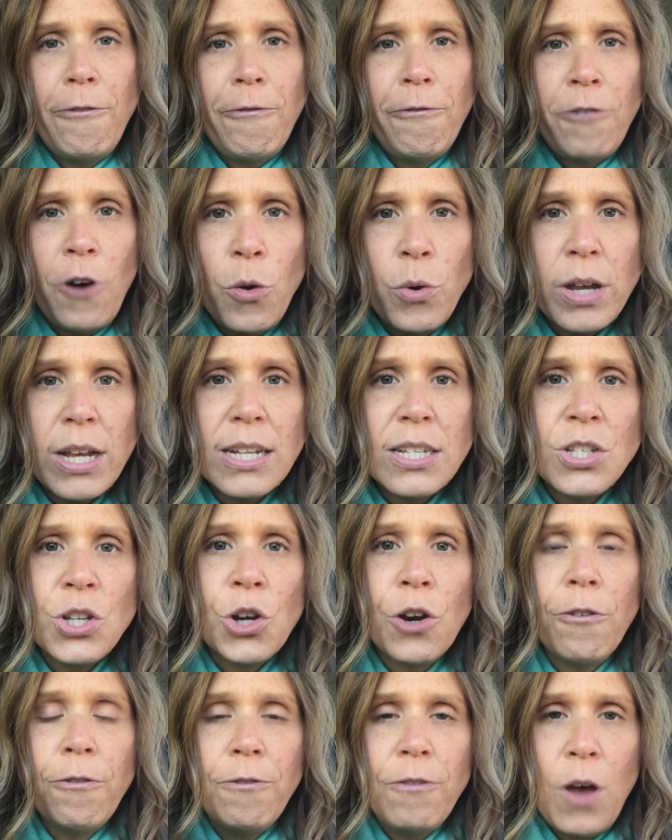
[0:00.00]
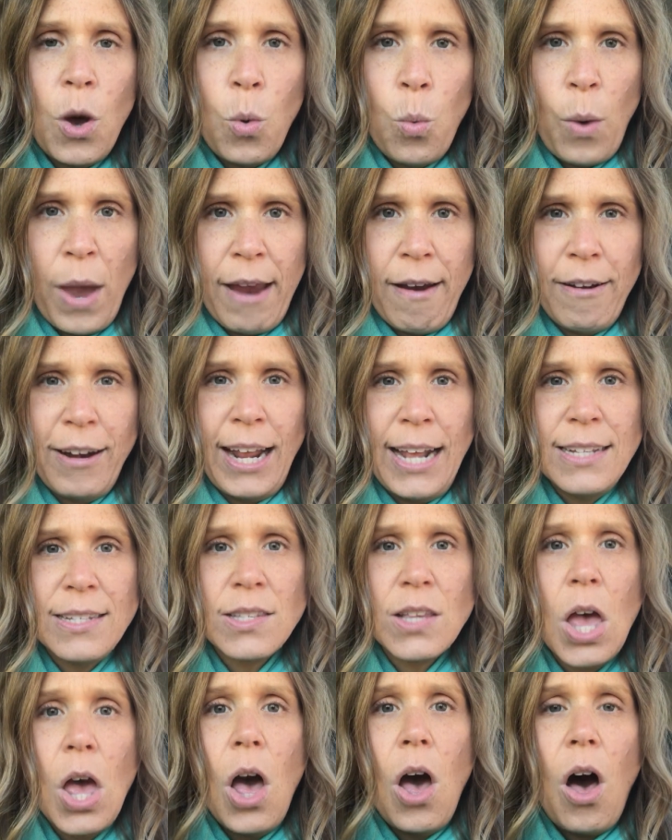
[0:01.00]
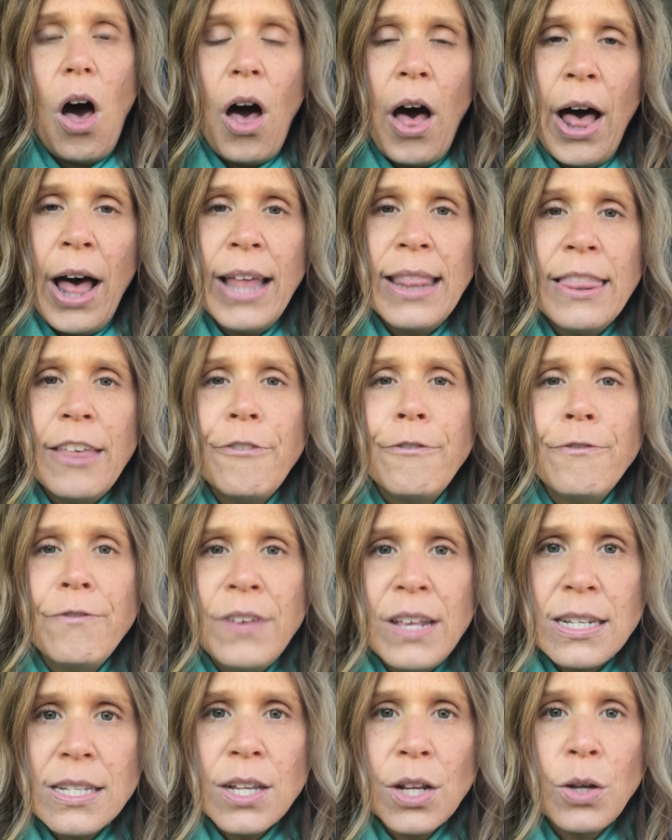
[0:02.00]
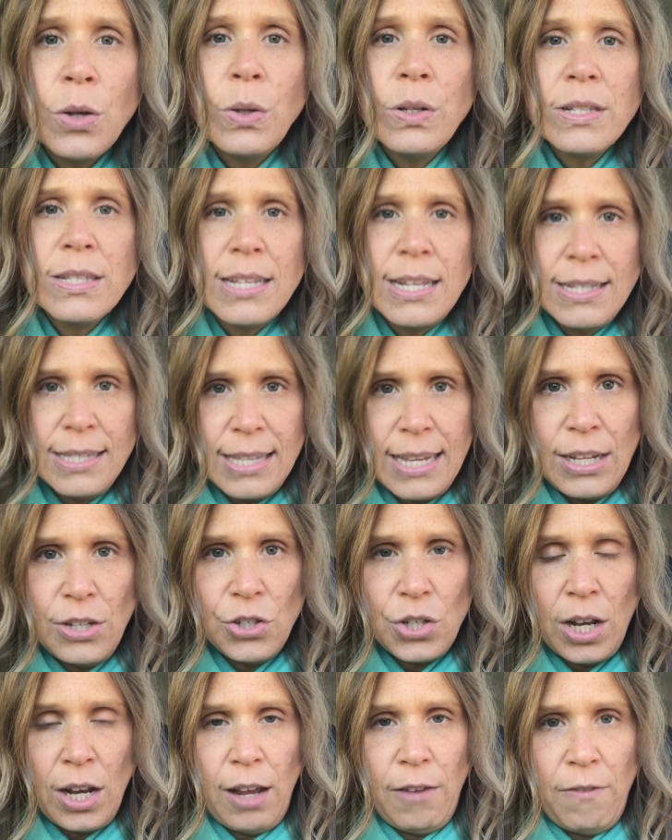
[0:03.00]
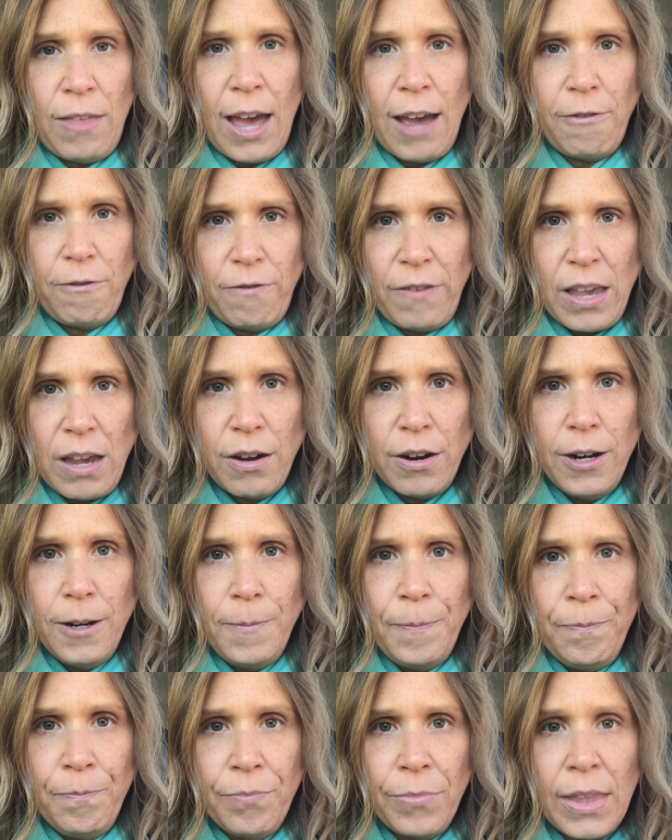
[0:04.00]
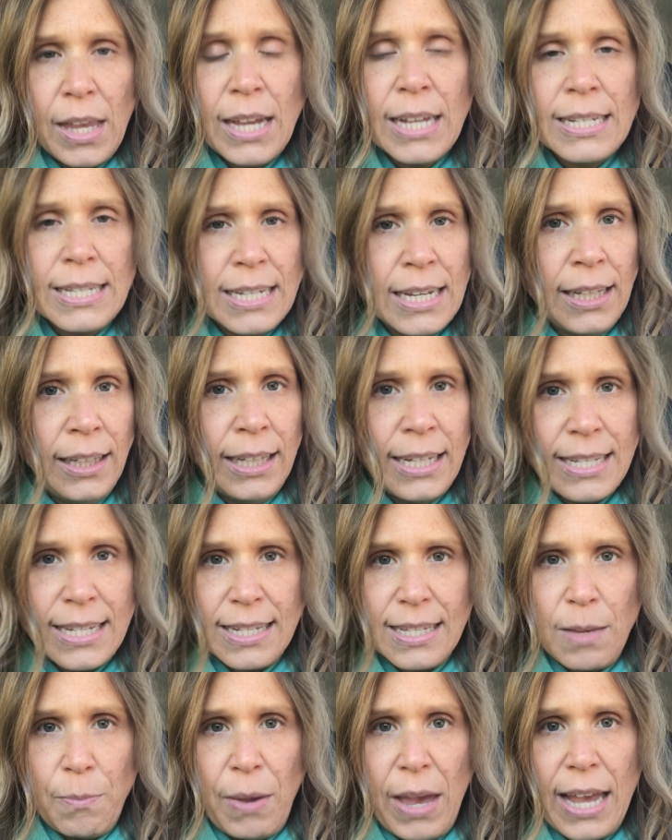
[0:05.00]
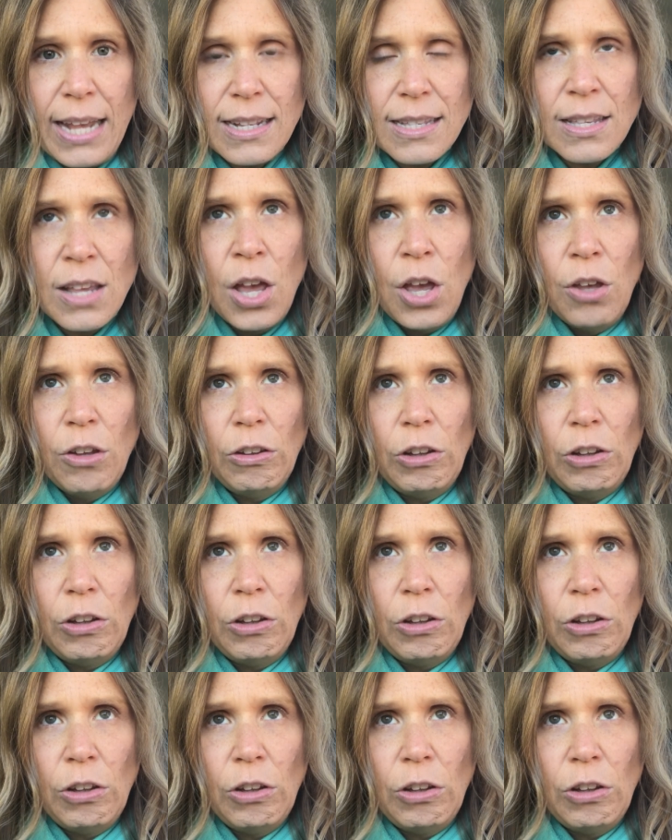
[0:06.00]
Focus your awareness on the physical sensation of that fear until it dissipates.